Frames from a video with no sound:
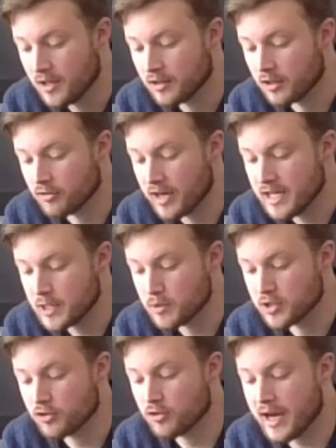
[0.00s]
The crate
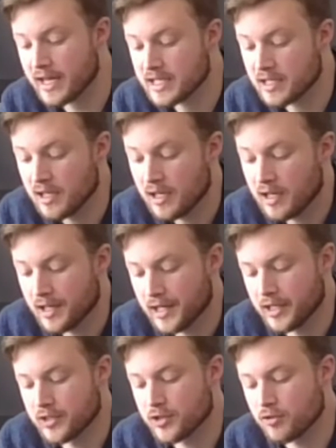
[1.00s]
was cracked
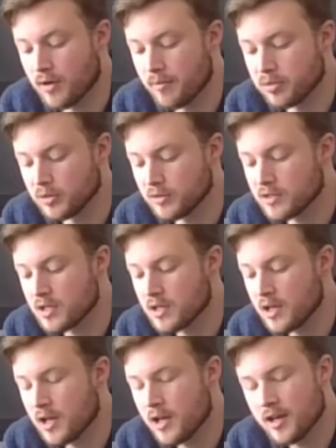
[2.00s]
and crumbled,
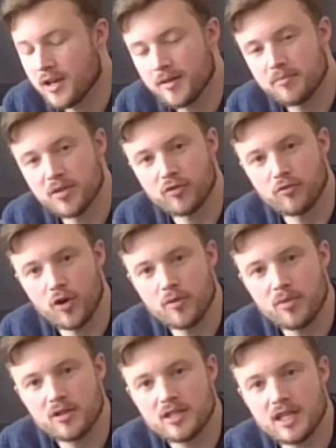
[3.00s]
but the
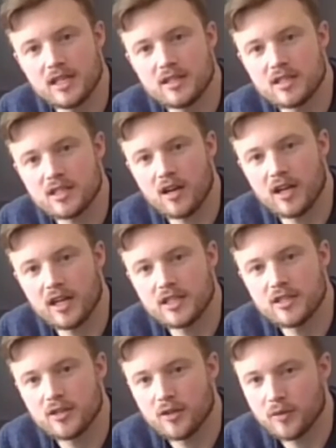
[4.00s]
robot inside
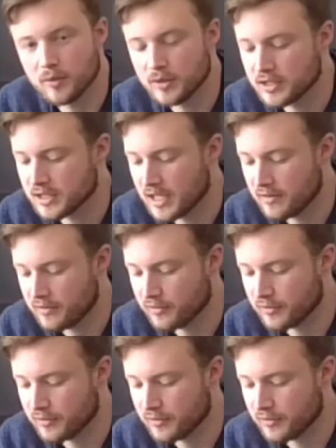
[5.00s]
was safe.